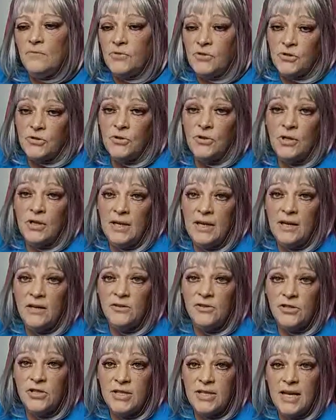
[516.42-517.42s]
truly
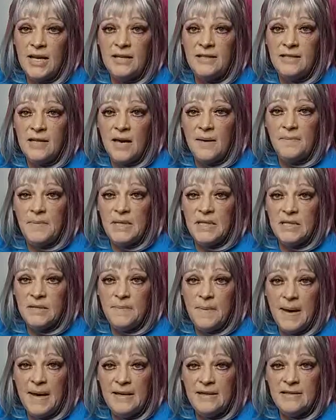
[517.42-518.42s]
understand time and
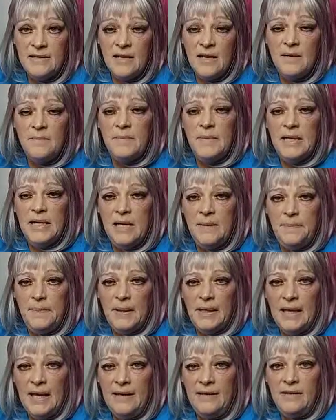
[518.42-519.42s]
space and
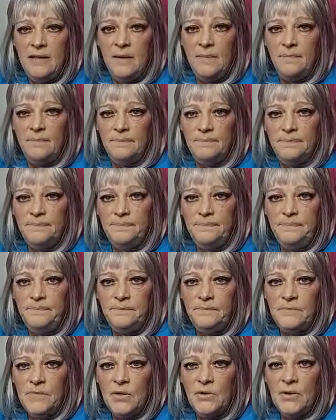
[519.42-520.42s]
manipulate them.
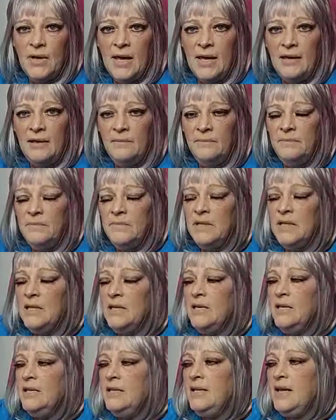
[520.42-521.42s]
Okay?
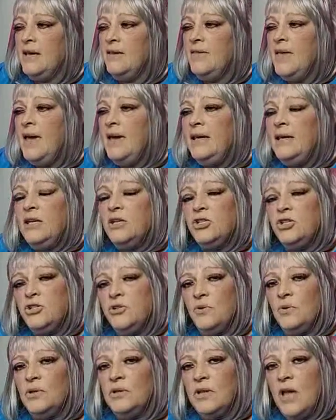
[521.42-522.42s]
Now that gets
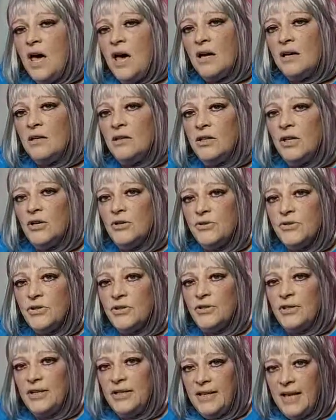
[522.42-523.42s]
you a lot
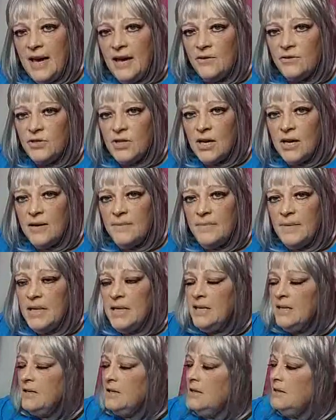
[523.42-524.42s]
closer to now time.
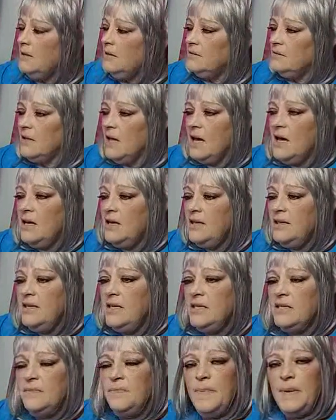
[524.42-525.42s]
A lot of
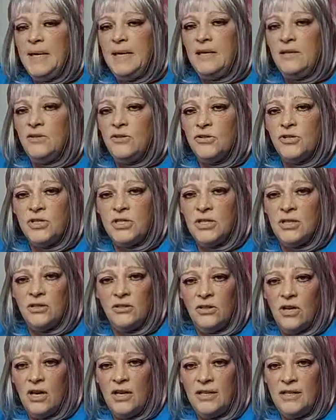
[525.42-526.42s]
these beings are still
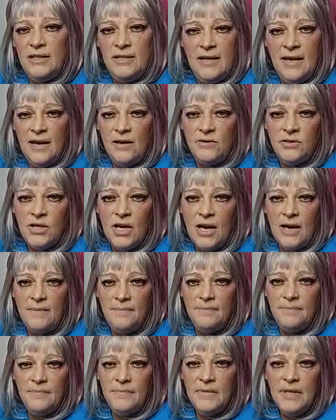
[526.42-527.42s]
not in now
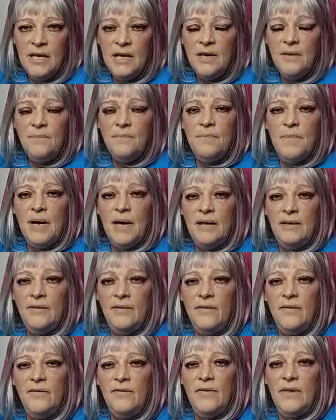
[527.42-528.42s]
time, but
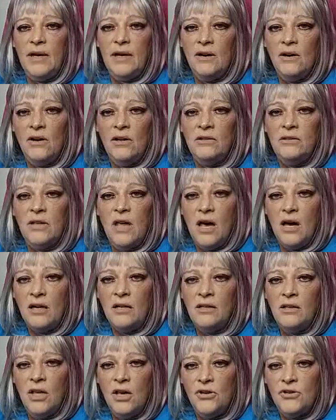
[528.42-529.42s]
they're a lot
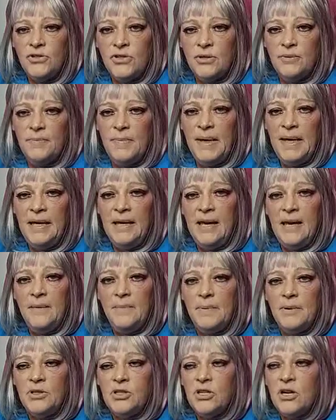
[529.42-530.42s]
closer, being
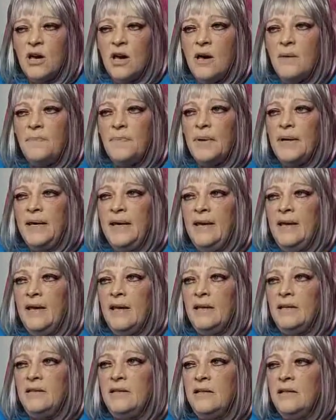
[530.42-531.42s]
able to
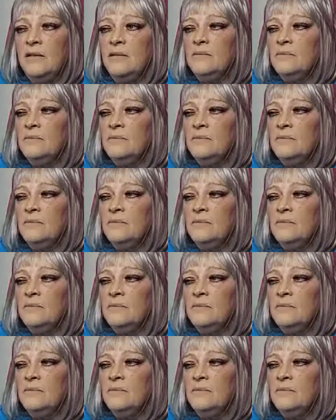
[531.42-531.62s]
comprehend